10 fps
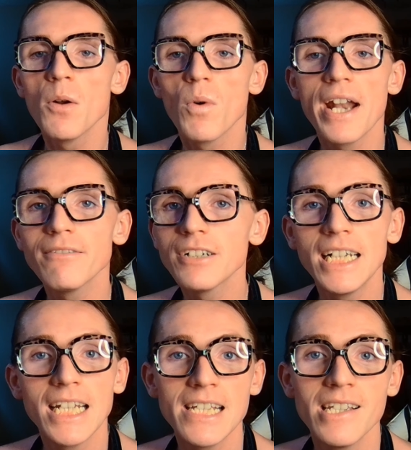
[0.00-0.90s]
Whatever
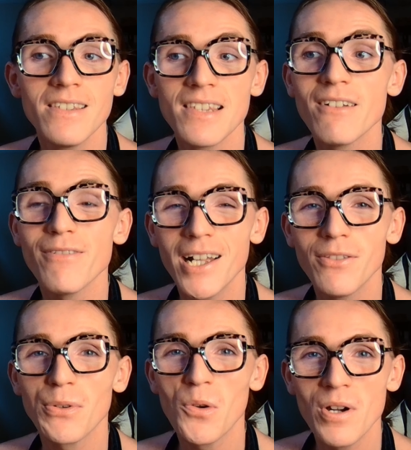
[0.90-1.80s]
it is, if I
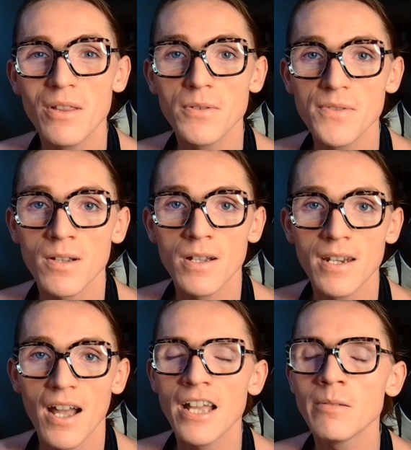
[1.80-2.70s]
throw one of those
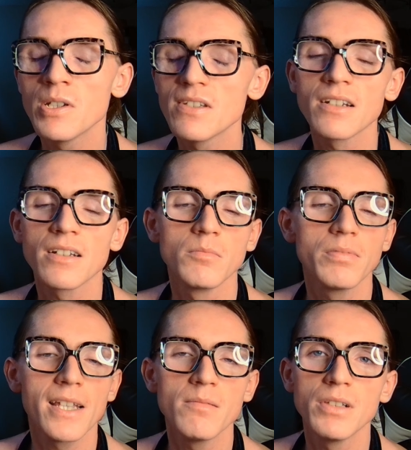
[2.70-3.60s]
on, I am just in
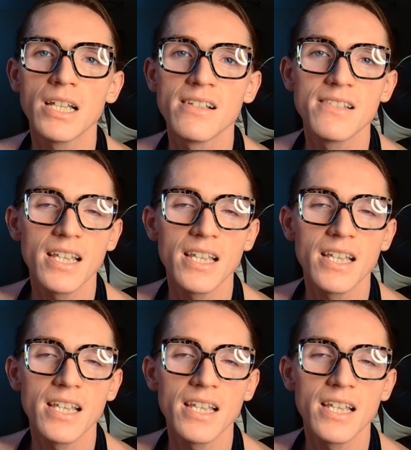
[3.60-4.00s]
complete bliss.